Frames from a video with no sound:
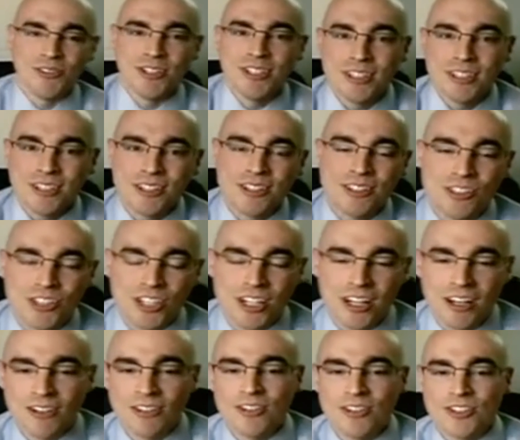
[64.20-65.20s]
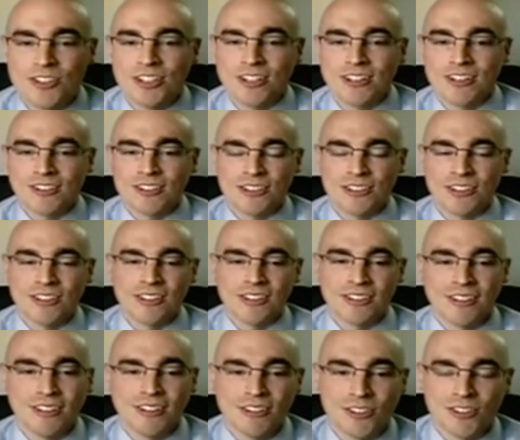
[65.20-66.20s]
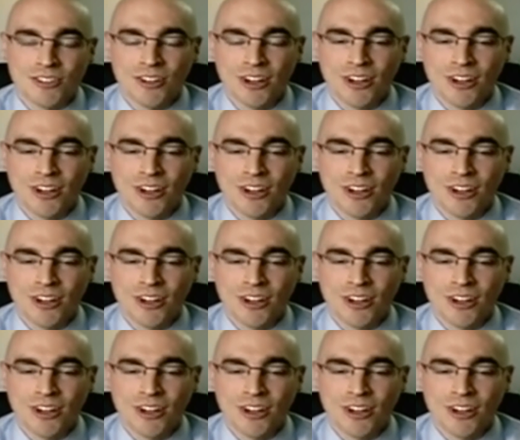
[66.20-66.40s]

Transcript: unique challenge, and there's